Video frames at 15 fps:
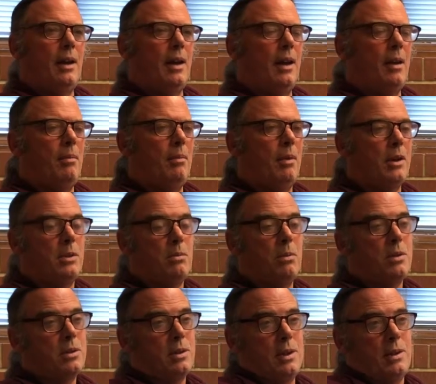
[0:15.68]
I
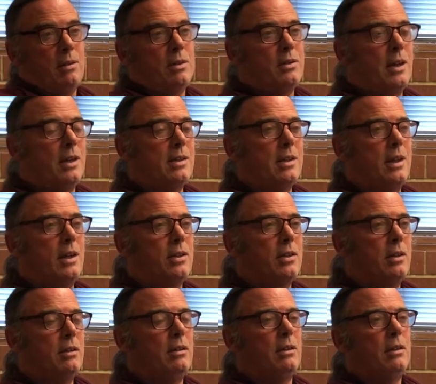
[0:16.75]
suppose a literal
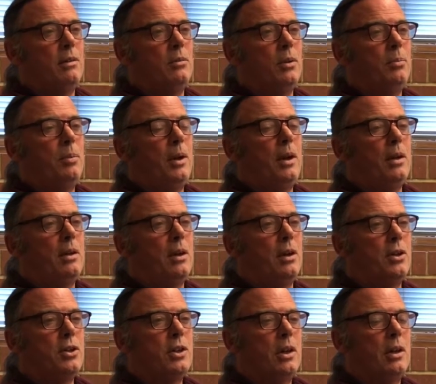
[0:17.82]
translation would be
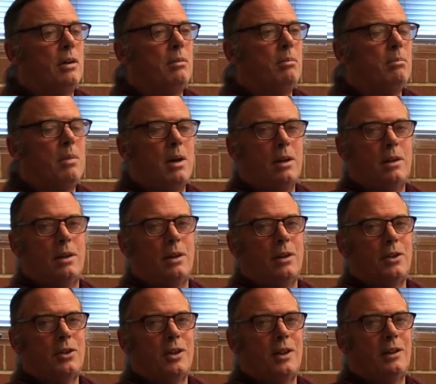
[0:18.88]
Tasha
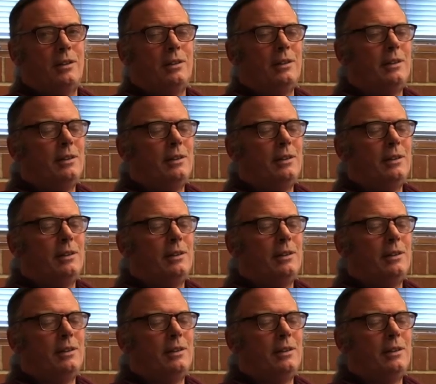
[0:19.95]
Maratasha.